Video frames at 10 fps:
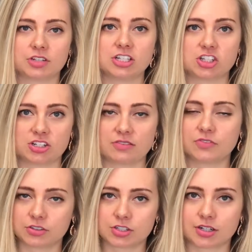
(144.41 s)
conditioning
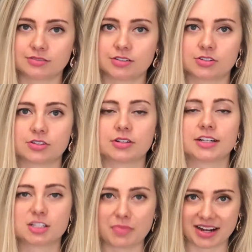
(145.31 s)
filter. Those are
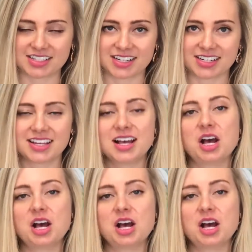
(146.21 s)
expected.